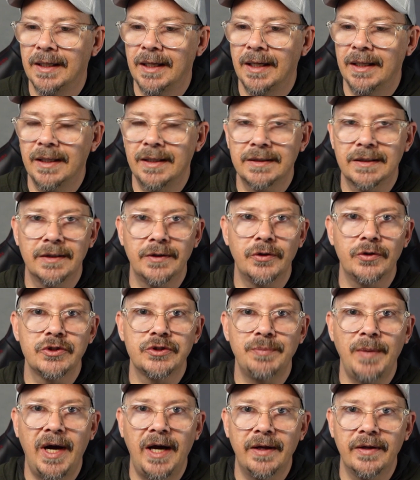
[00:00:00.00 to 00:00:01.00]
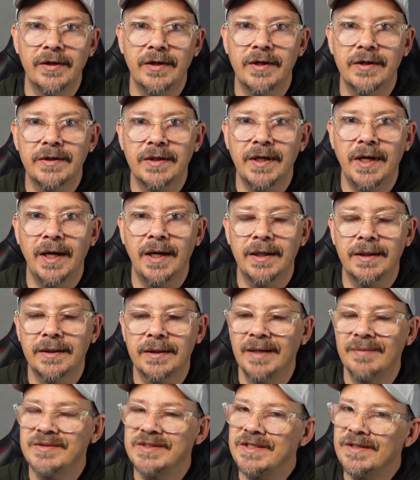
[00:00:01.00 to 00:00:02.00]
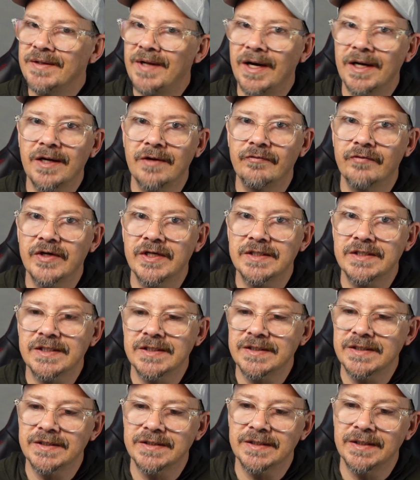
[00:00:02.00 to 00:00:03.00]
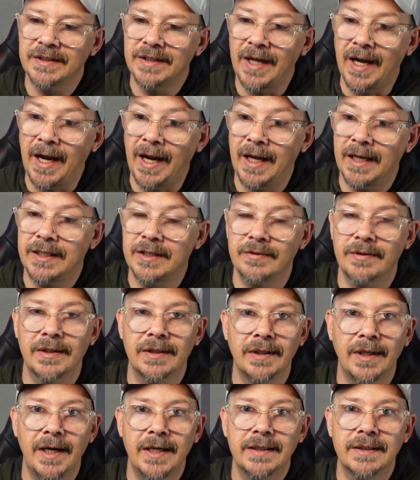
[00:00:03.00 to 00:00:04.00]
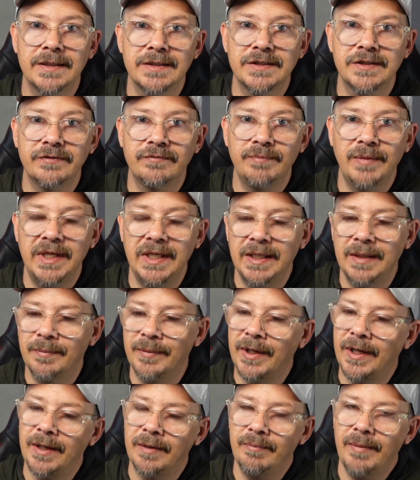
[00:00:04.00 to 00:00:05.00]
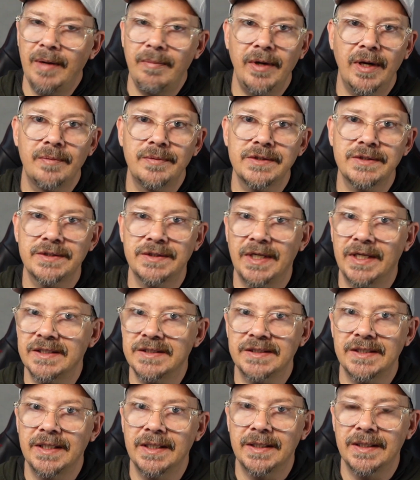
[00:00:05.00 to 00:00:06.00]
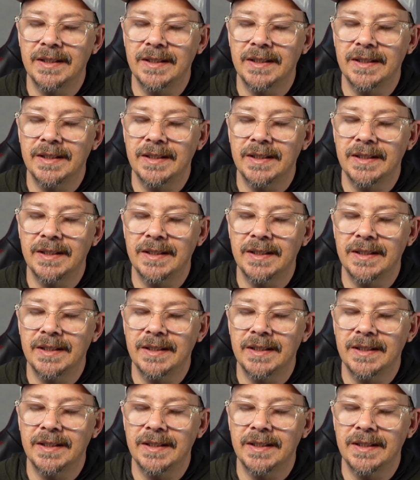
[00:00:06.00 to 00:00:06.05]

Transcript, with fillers: I like the little smile there at the end. Still not convinced this is an accurate likeness of me, but maybe I'm just not seeing